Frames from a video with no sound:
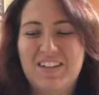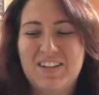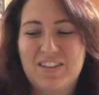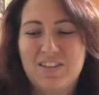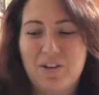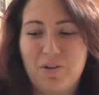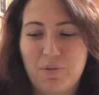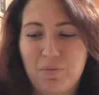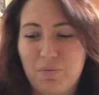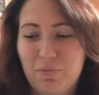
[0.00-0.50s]

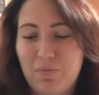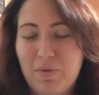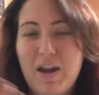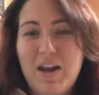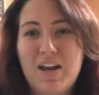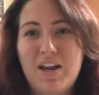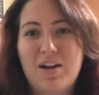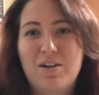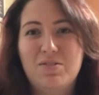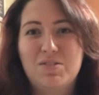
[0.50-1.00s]
the
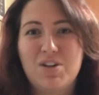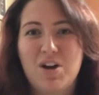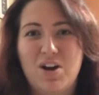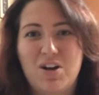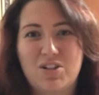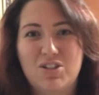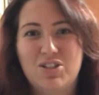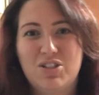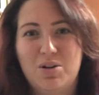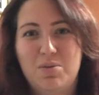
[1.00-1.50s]
radio
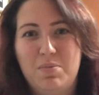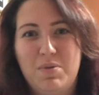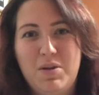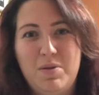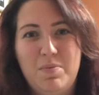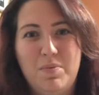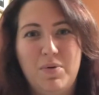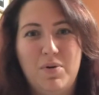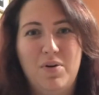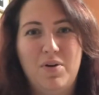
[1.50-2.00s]
talk show
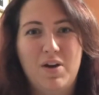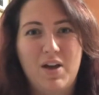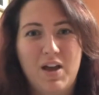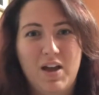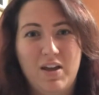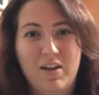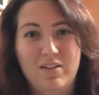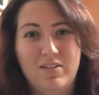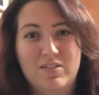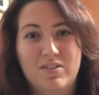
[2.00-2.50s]
people
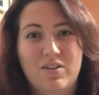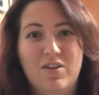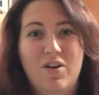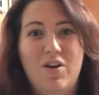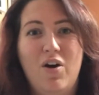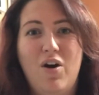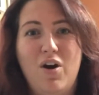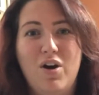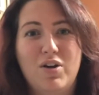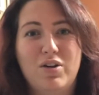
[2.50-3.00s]
and
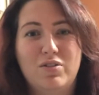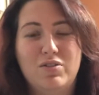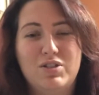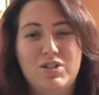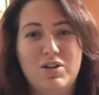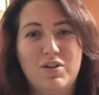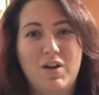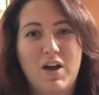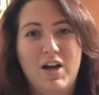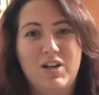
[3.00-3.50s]
all your
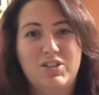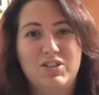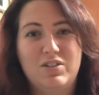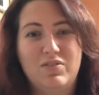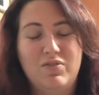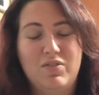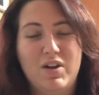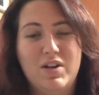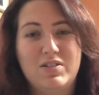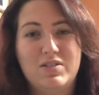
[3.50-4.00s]
geocaching
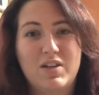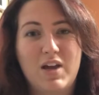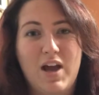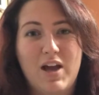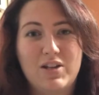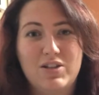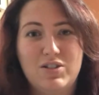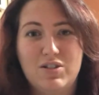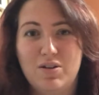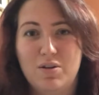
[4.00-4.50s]
friends
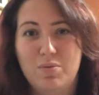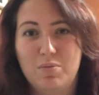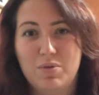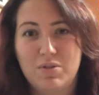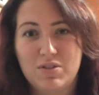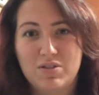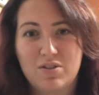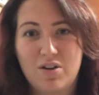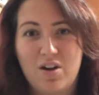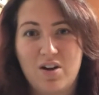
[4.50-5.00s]
at Geo
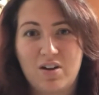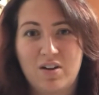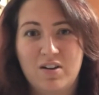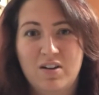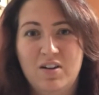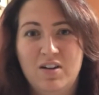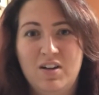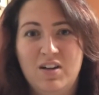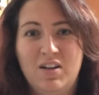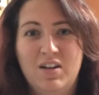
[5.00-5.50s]
Woodstock,
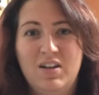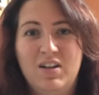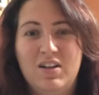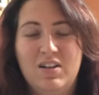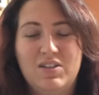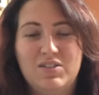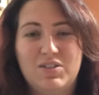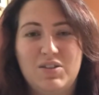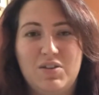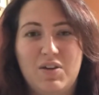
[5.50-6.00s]

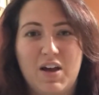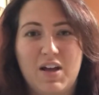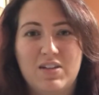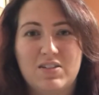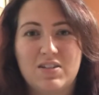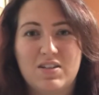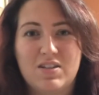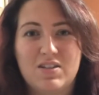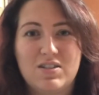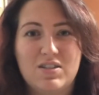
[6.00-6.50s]
so you guys
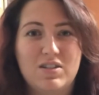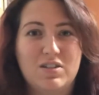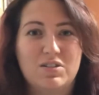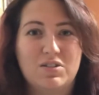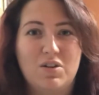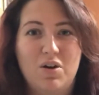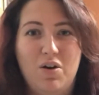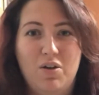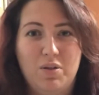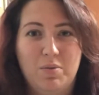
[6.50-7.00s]
can see us
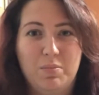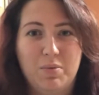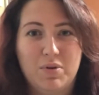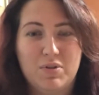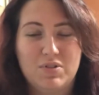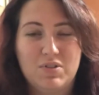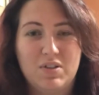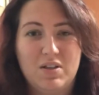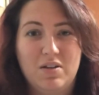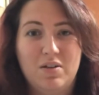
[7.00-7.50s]
all in
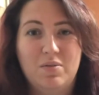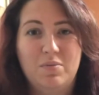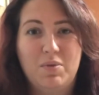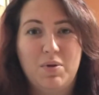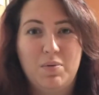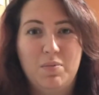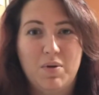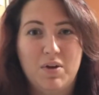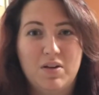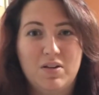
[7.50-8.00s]
person. We
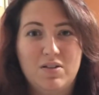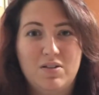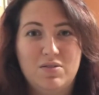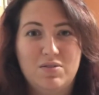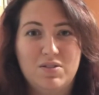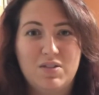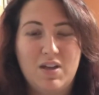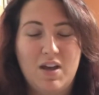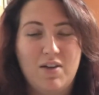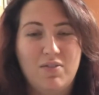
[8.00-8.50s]
want to
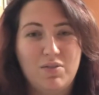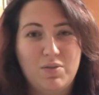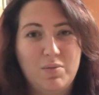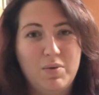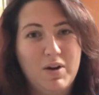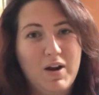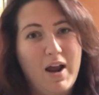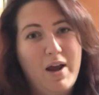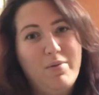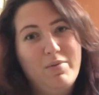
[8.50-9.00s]
see
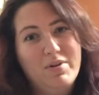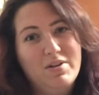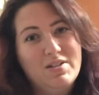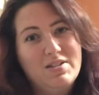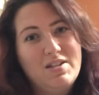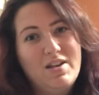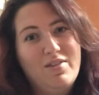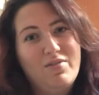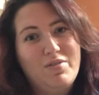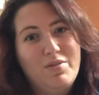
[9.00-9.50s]
everyone. I want to
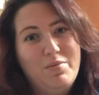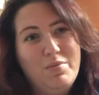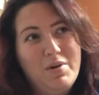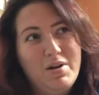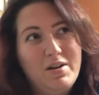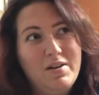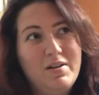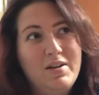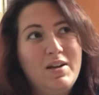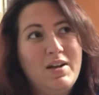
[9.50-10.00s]
see
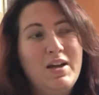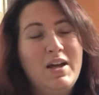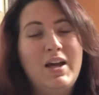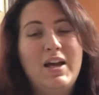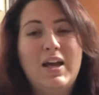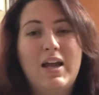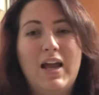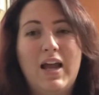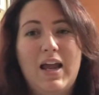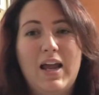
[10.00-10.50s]
everyone.
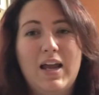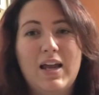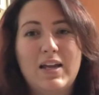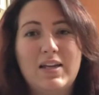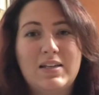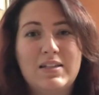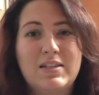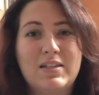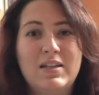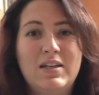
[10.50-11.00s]

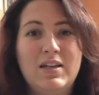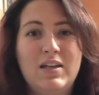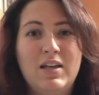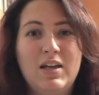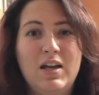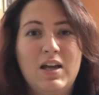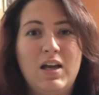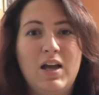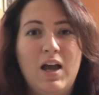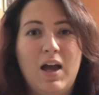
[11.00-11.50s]
And
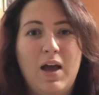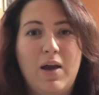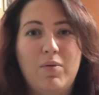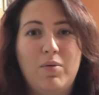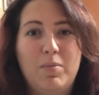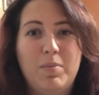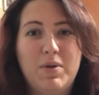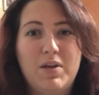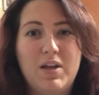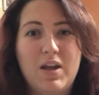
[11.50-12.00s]
I will
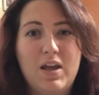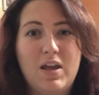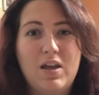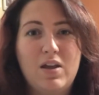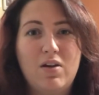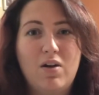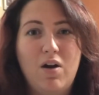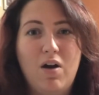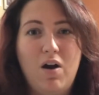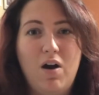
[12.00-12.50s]
be
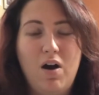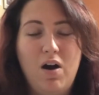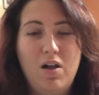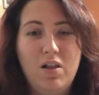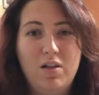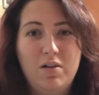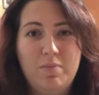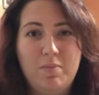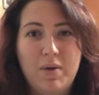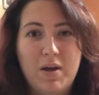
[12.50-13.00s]
taking all
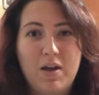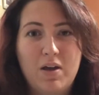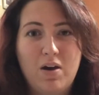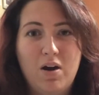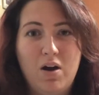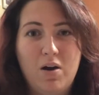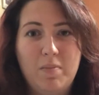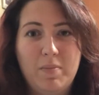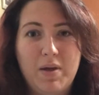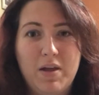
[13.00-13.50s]
of my
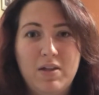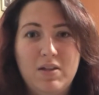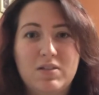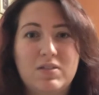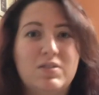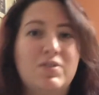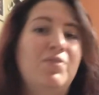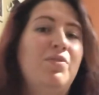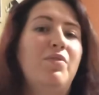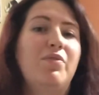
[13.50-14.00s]

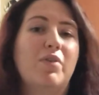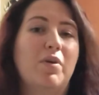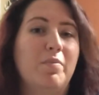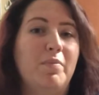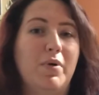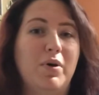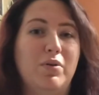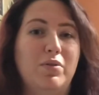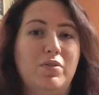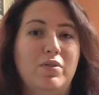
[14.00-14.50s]
comments from
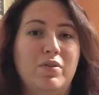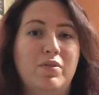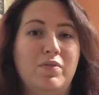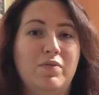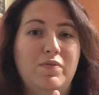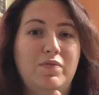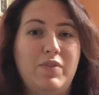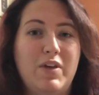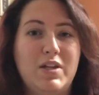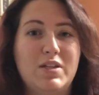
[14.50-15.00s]
both
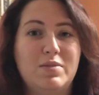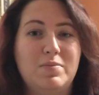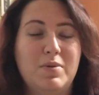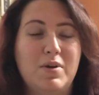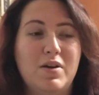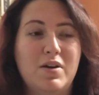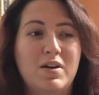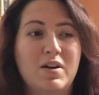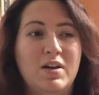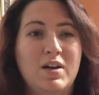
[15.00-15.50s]

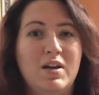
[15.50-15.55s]
Facebook